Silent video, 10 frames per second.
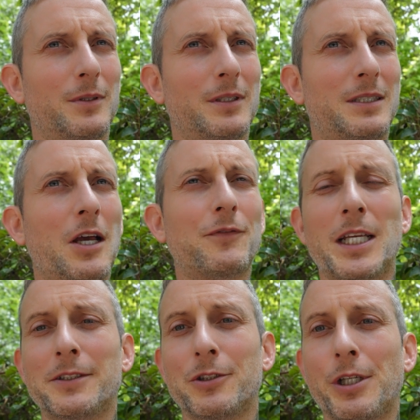
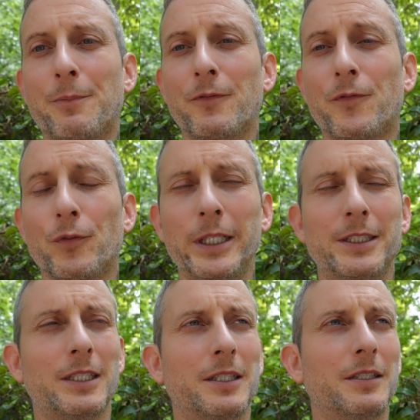self-censorship and
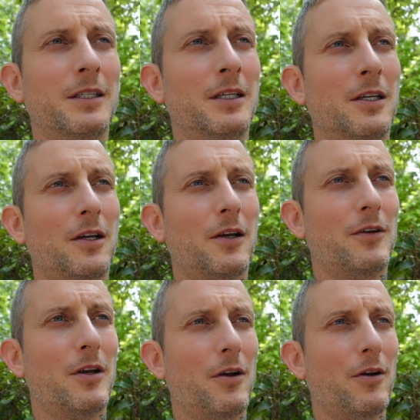freezing
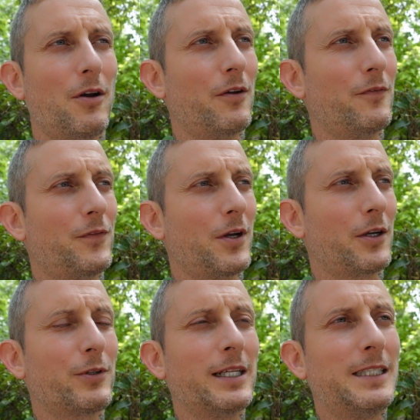
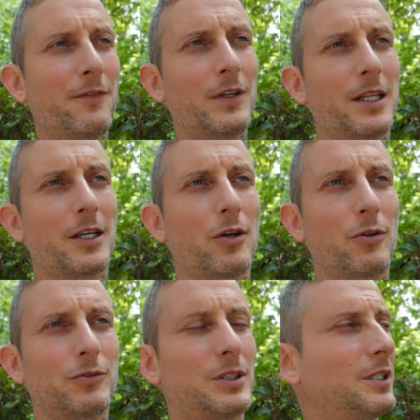of creativity that
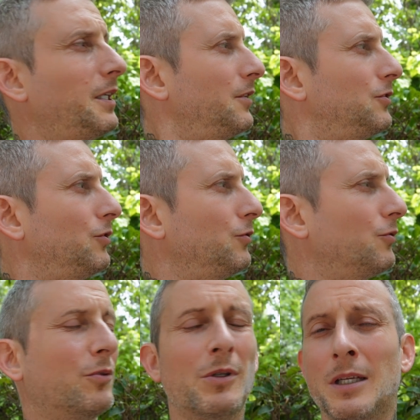goes
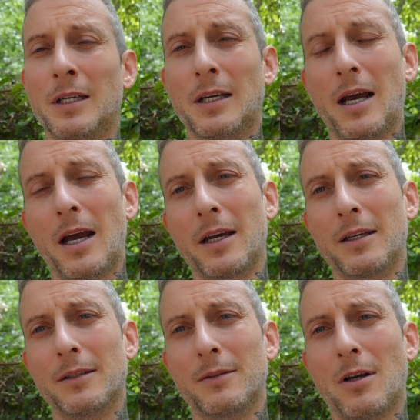into
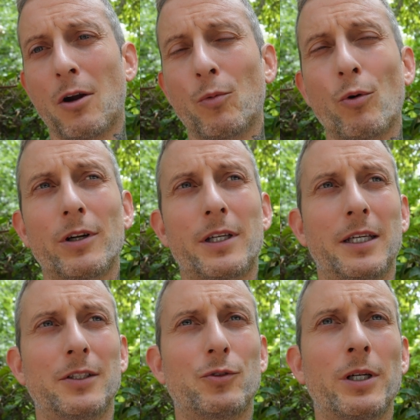our work
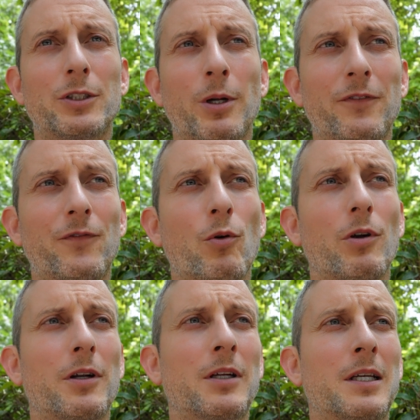in
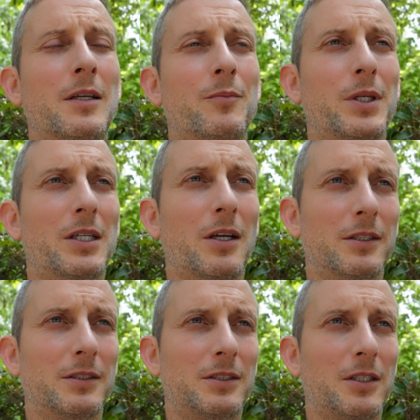2024
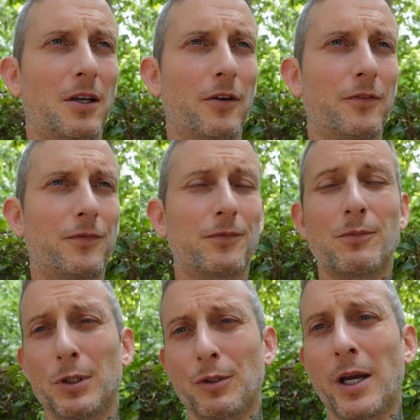because of
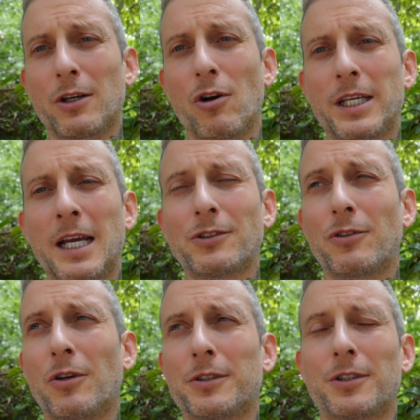what you might call cancel
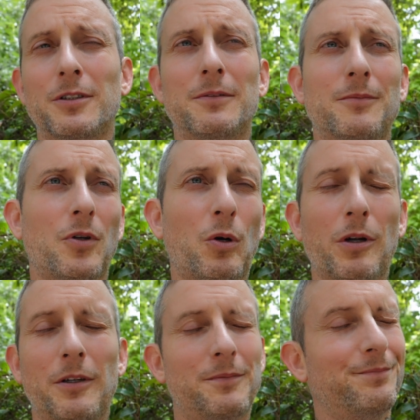culture.
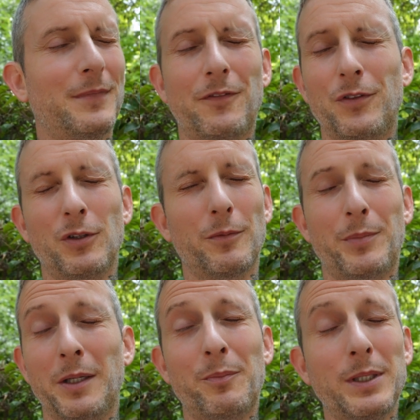Or if you're
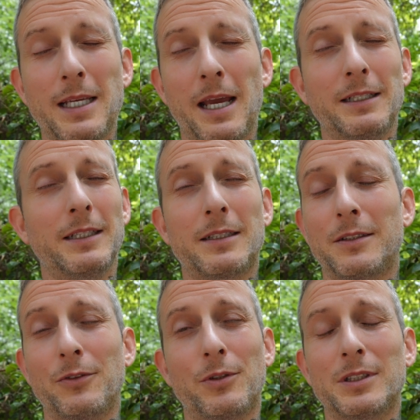being pedantic,
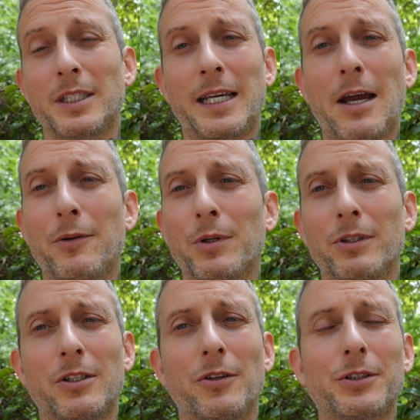you can say
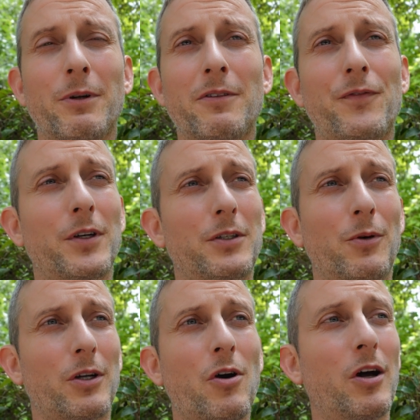accountability culture, whatever the fuck you
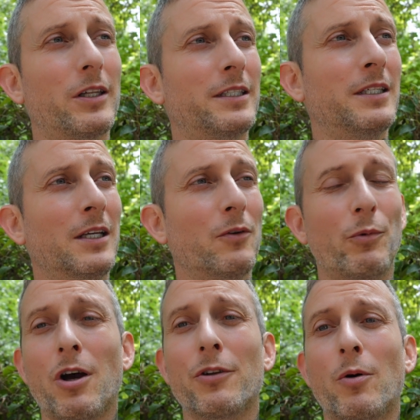want to call it.
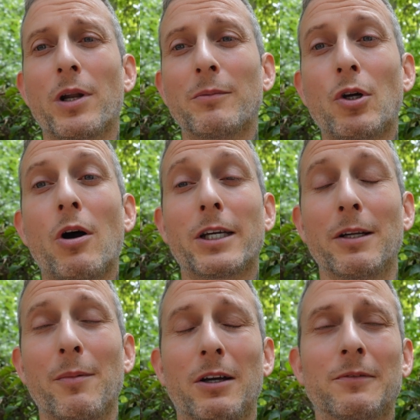We all know what I'm
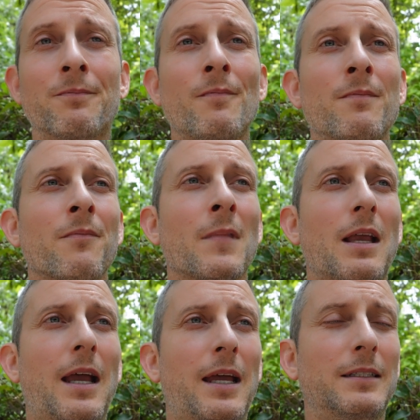talking about.
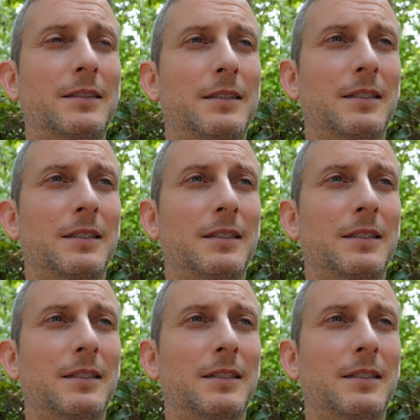And